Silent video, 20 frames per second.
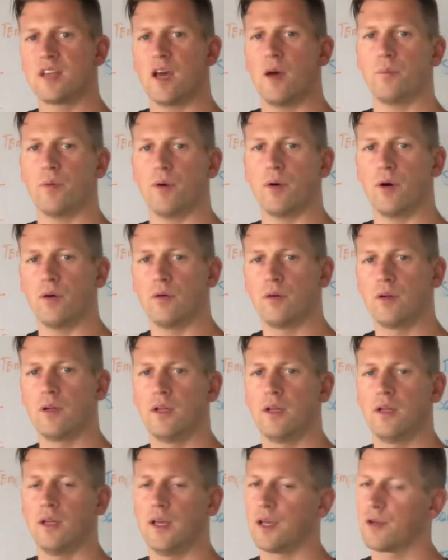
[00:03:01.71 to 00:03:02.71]
tempo?
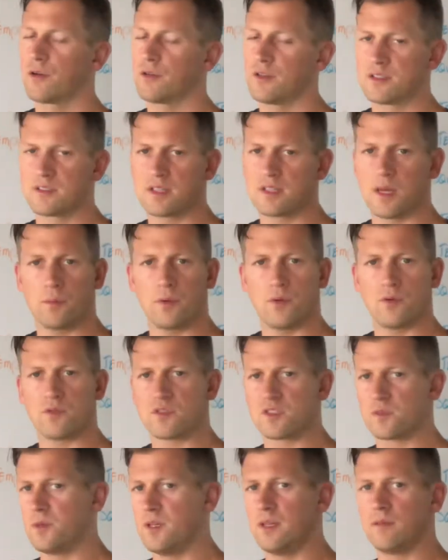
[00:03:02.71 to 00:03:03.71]
Increased tempo would
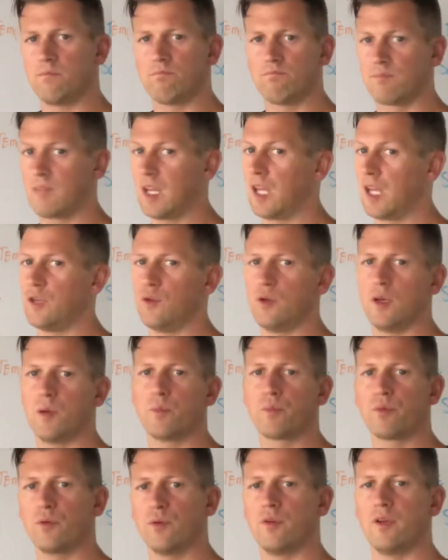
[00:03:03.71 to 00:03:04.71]
just be, can you
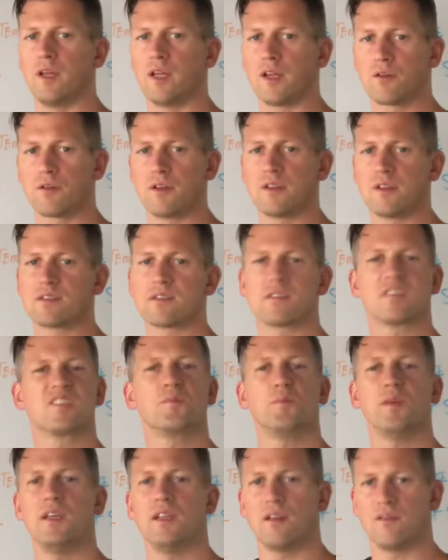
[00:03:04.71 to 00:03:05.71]
increase the
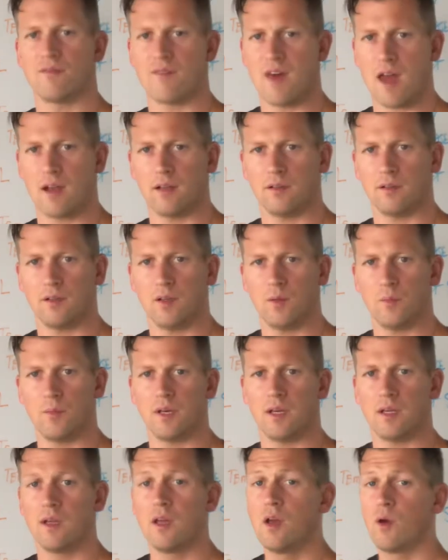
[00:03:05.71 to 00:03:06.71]
speed of that a little
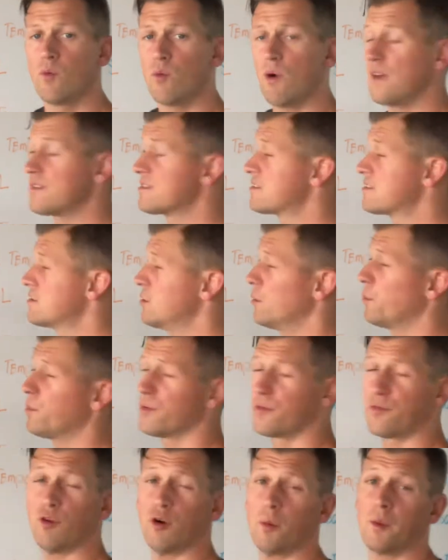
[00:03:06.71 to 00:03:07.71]
bit while still
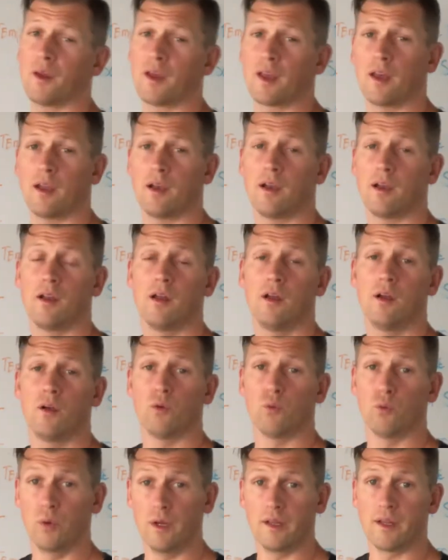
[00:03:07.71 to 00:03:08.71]
performing it
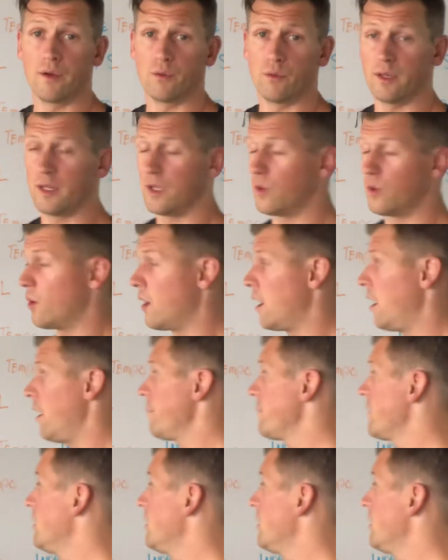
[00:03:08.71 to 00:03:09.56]
really, really well?